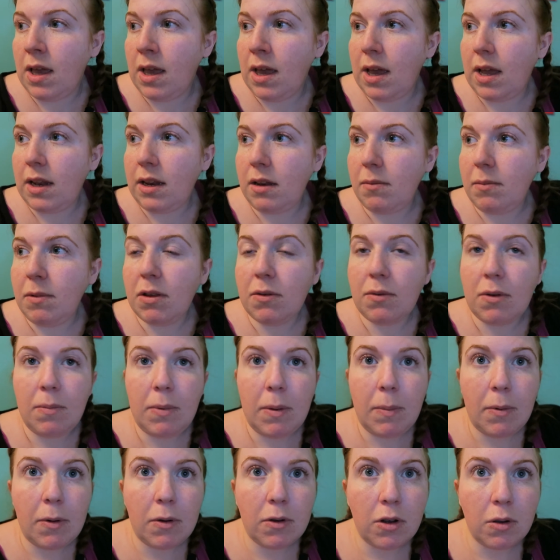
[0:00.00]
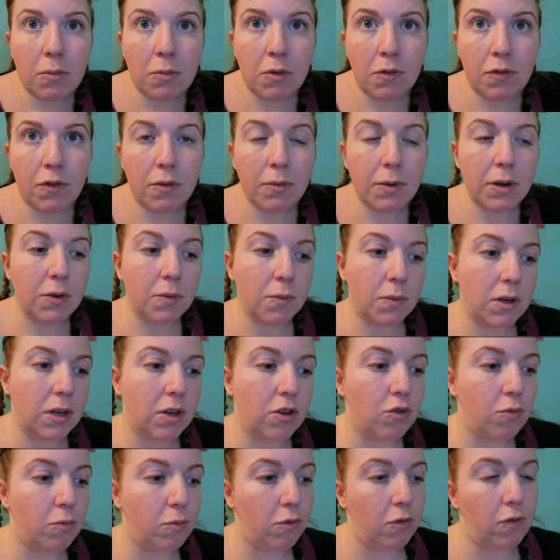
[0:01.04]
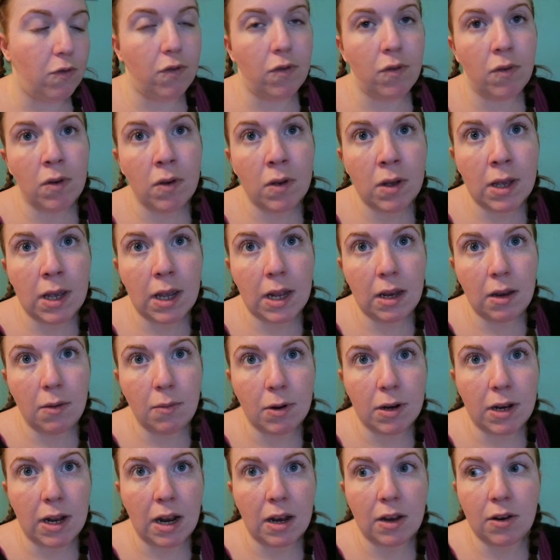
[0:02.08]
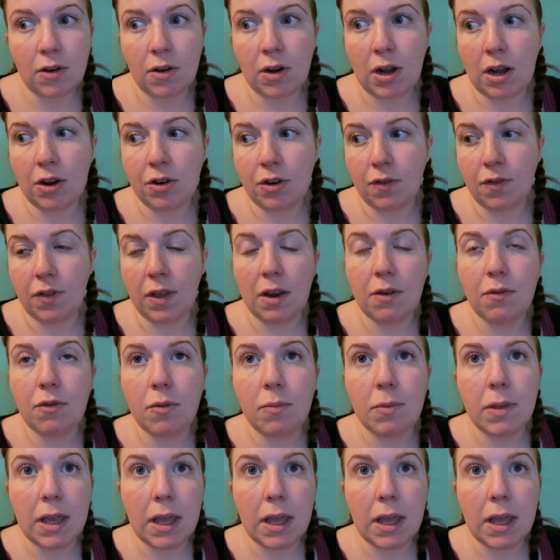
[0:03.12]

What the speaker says: it means when people come over, we don't need to move anyone out of their room.